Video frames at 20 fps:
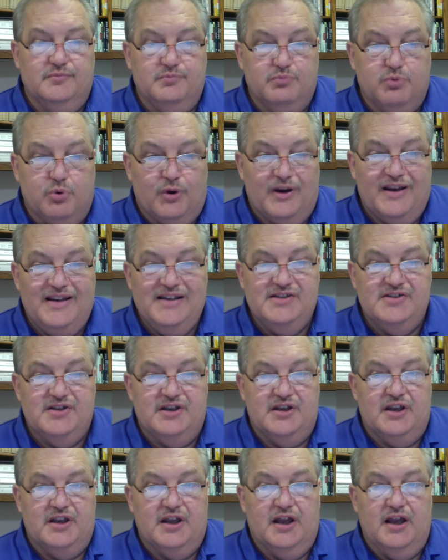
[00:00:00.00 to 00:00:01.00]

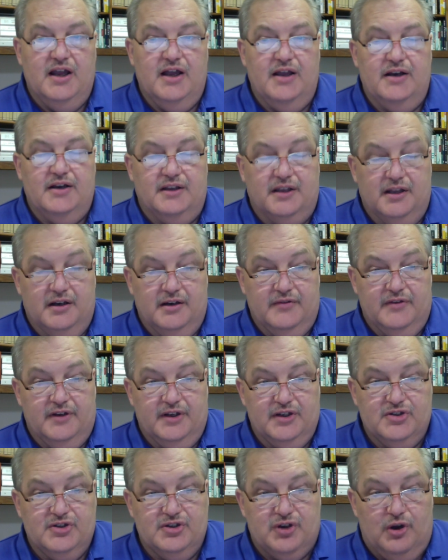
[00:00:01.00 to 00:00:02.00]
praising God, again, of
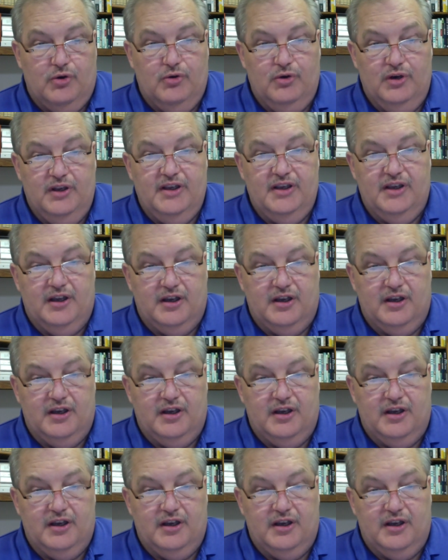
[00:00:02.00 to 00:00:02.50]
extolling,